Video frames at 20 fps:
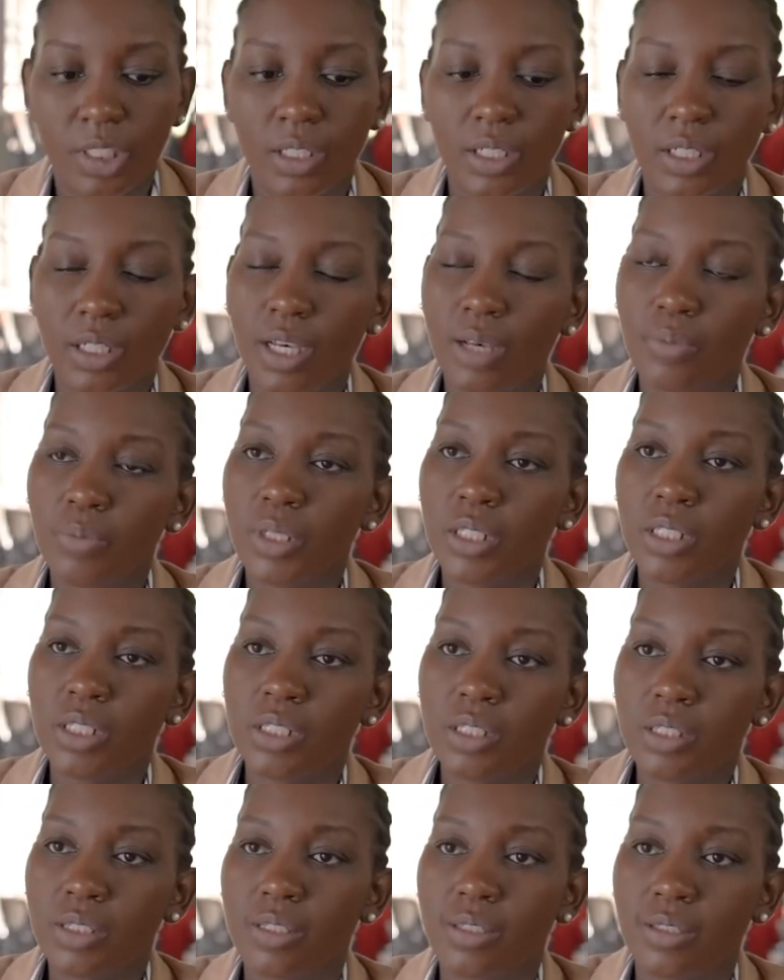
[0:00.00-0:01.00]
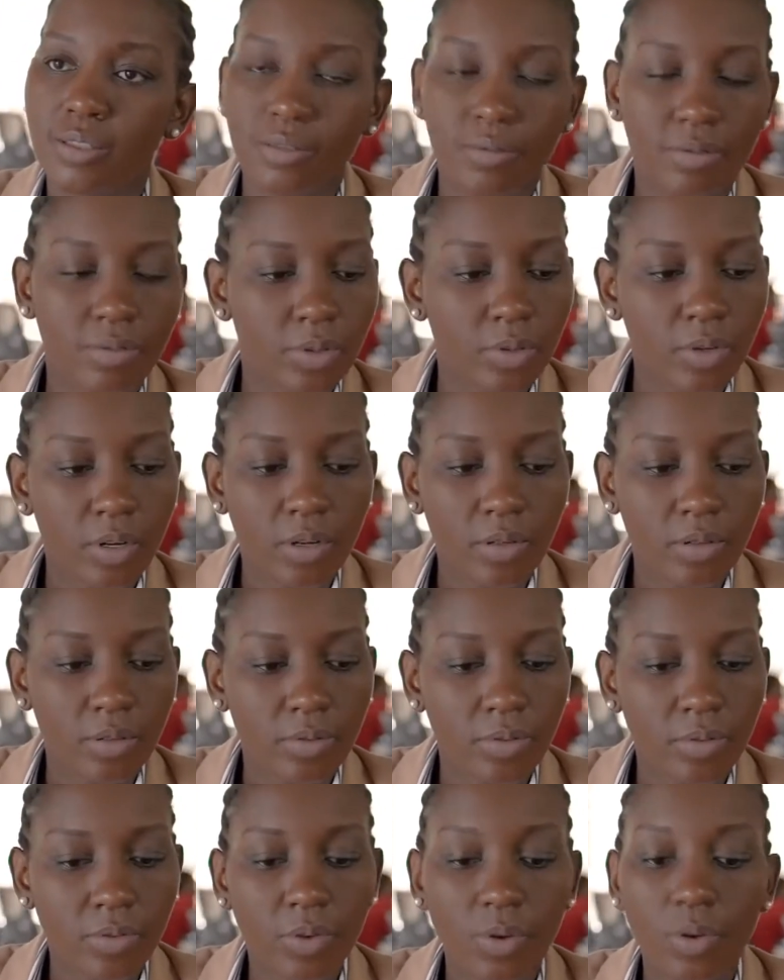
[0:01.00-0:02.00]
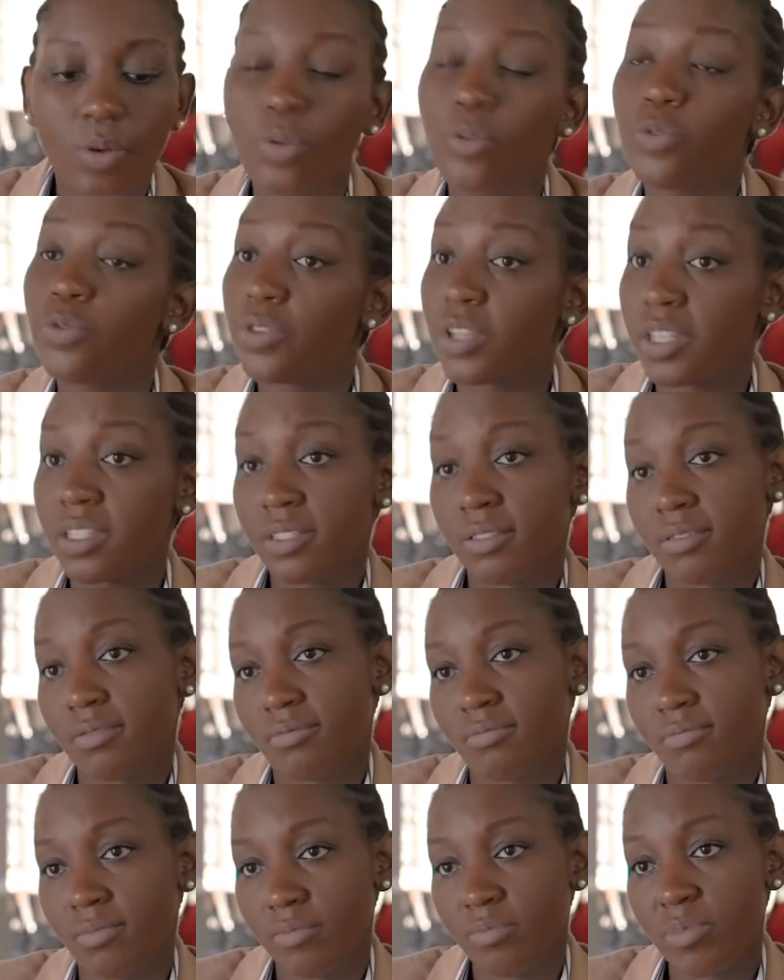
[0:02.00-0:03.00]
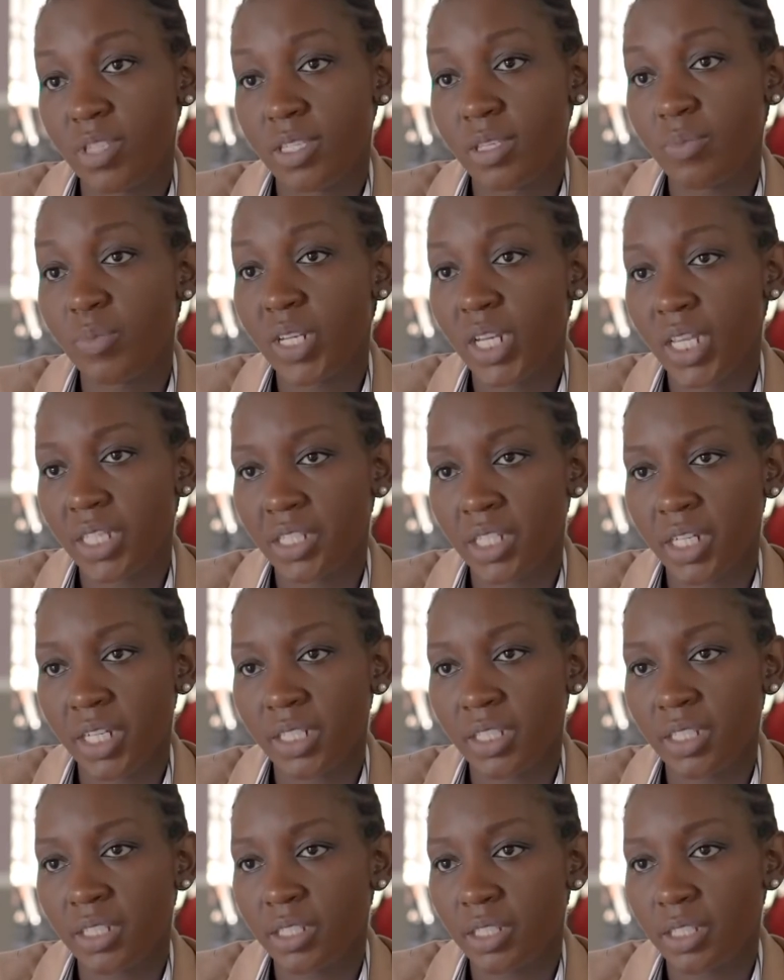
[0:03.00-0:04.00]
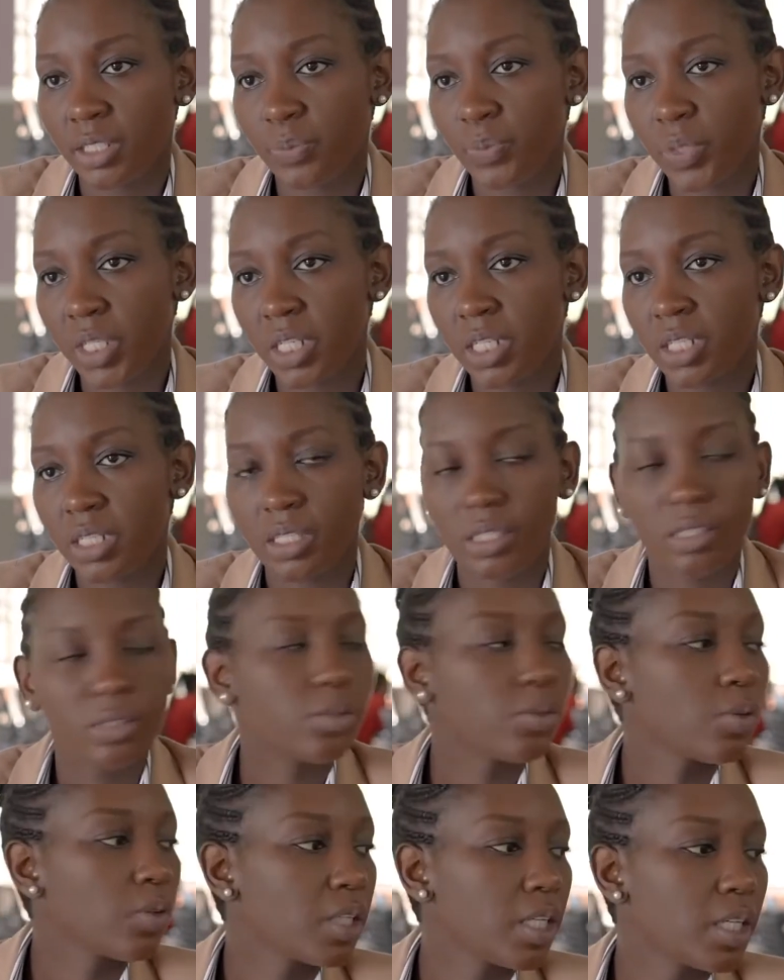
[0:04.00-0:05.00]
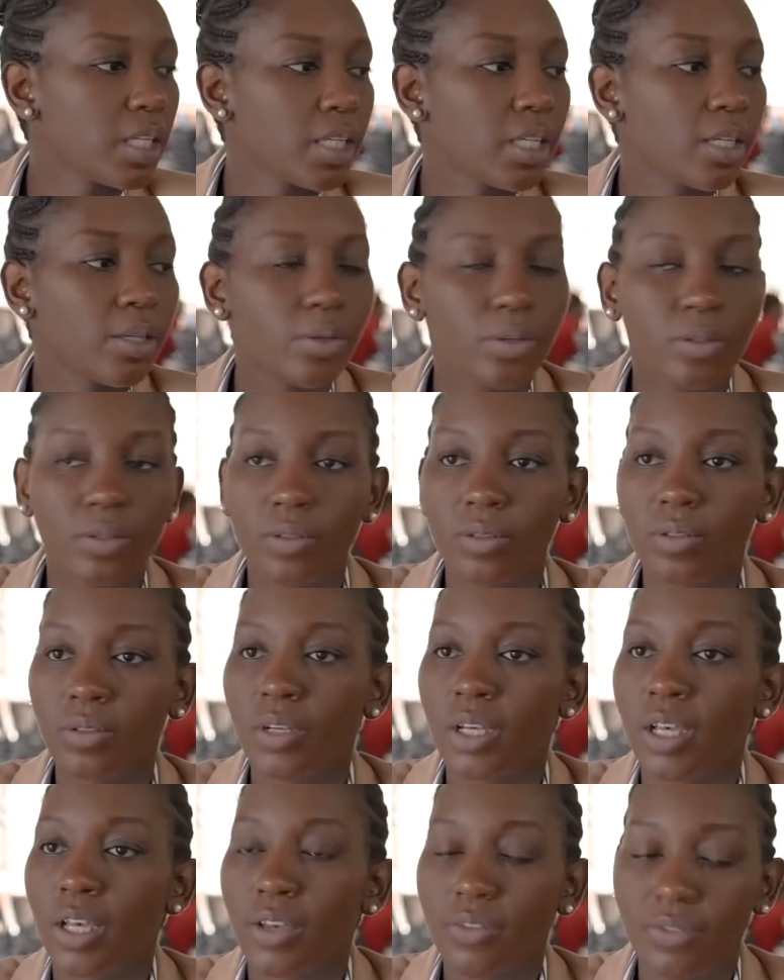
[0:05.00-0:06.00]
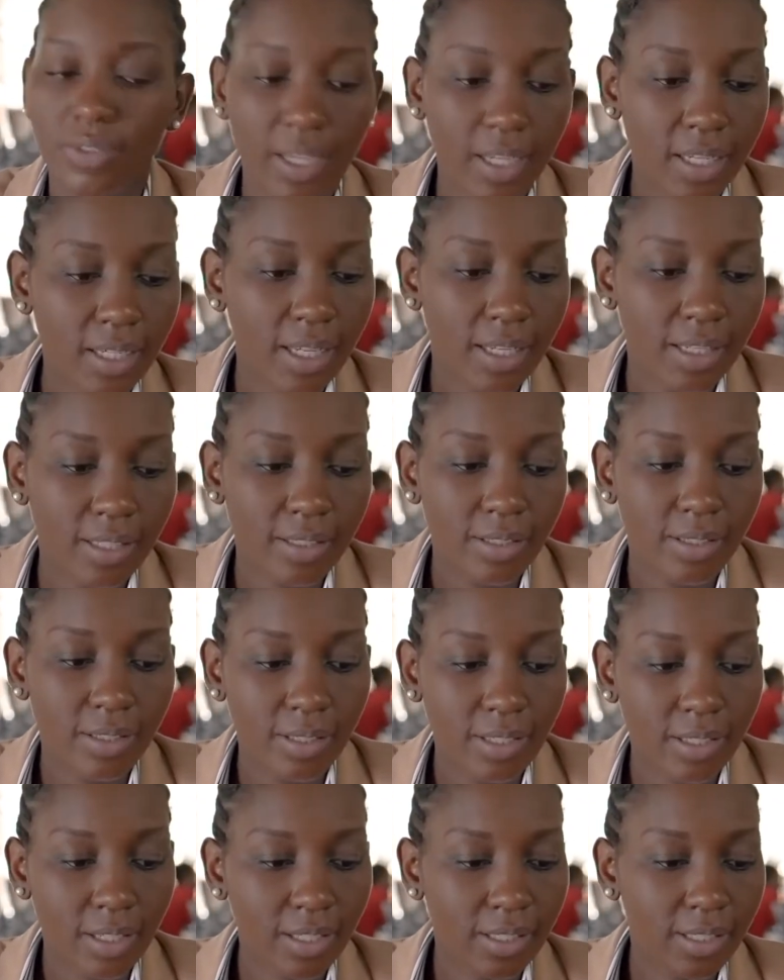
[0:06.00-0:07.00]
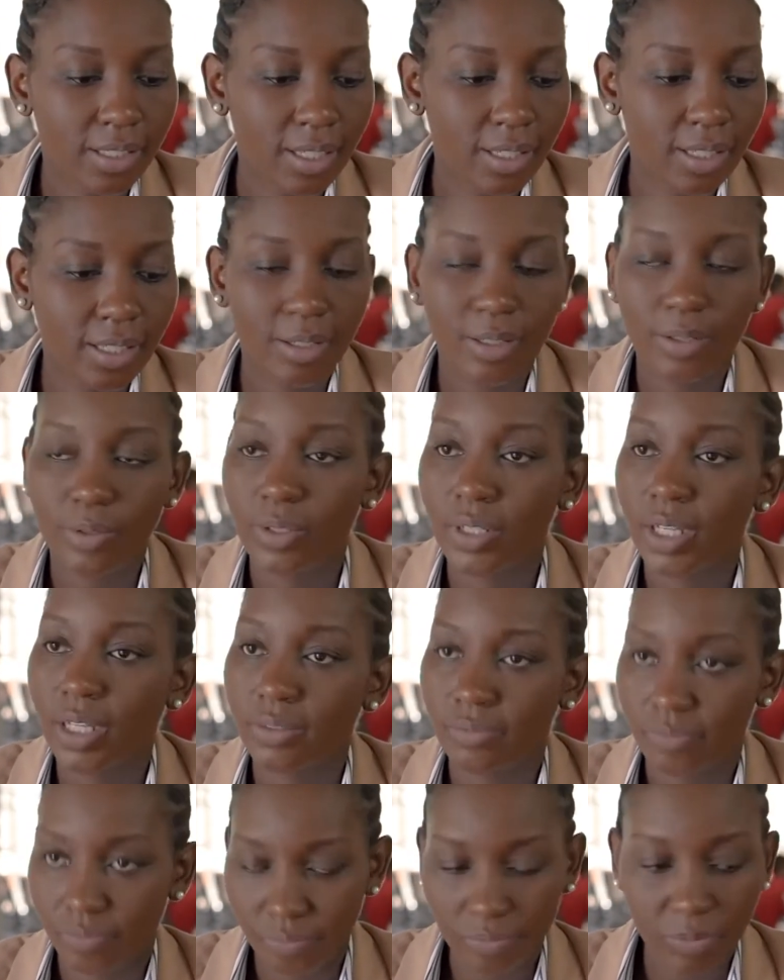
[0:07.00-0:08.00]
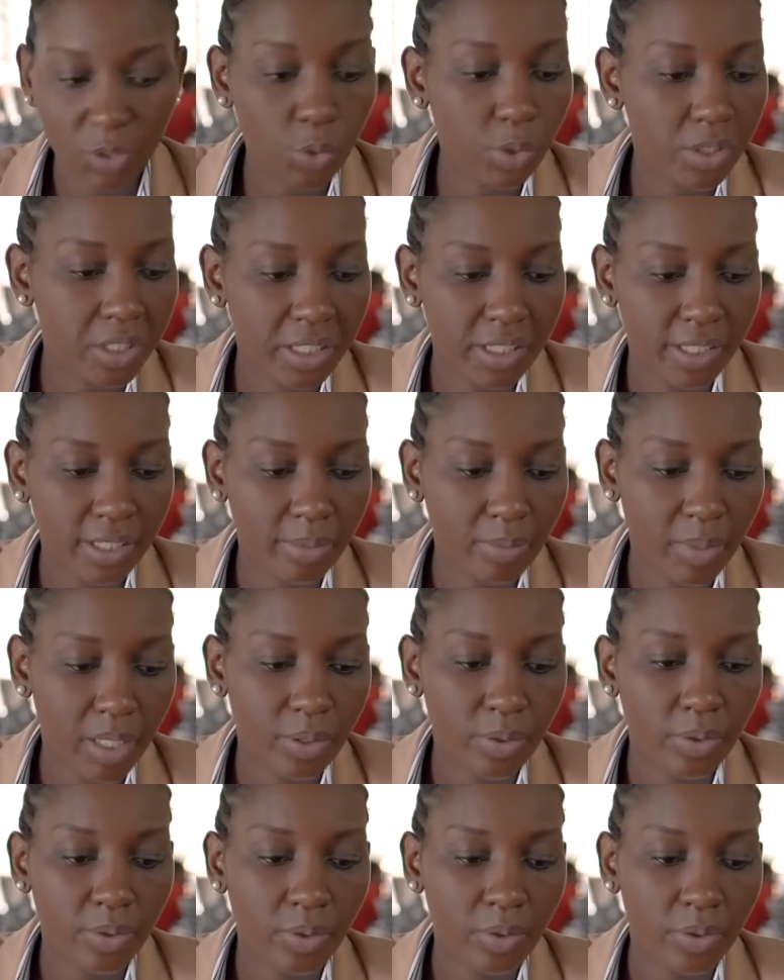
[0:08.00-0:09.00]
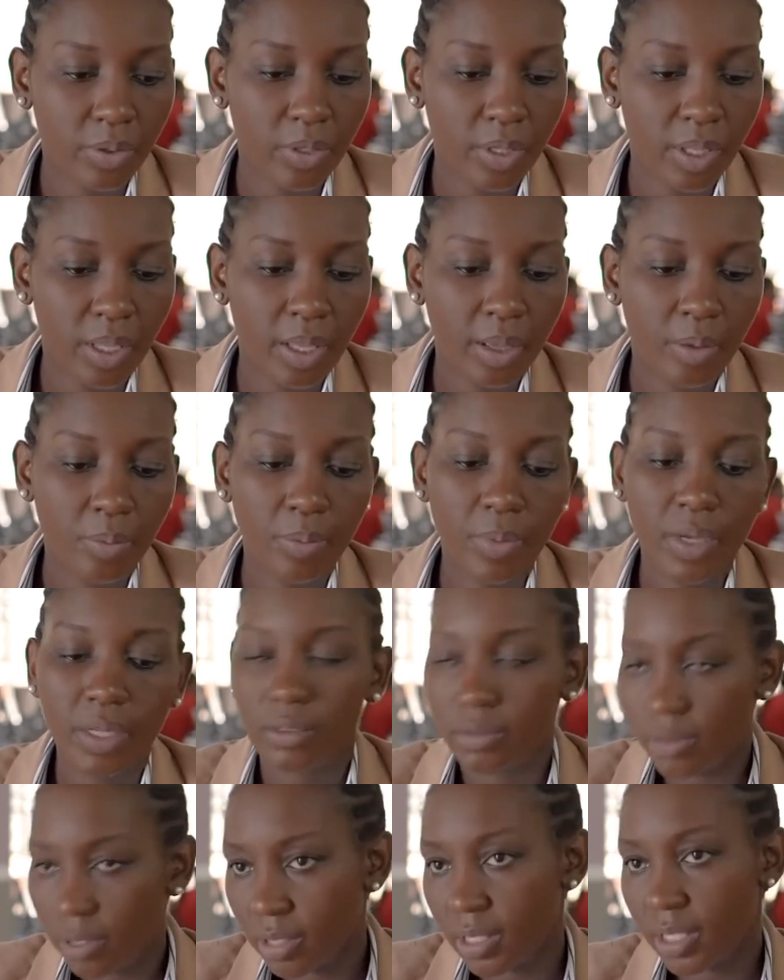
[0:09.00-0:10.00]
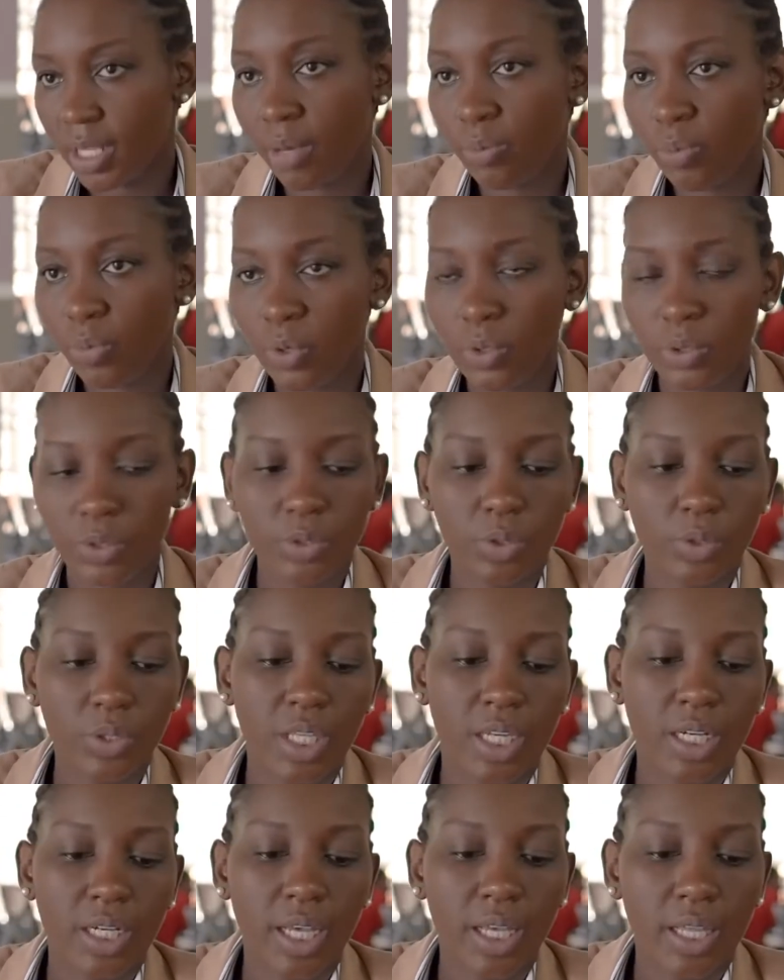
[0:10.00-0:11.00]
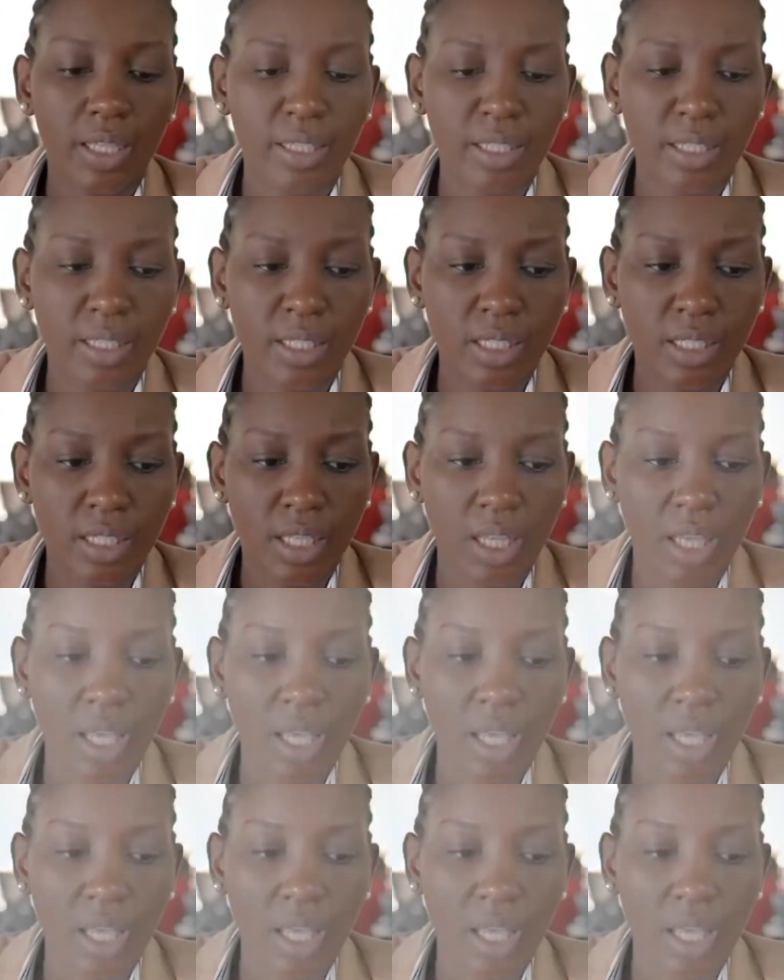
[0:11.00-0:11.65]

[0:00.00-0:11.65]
Companies all face similar challenges, be it solar or finance sector or tourism and all, but some more so than others.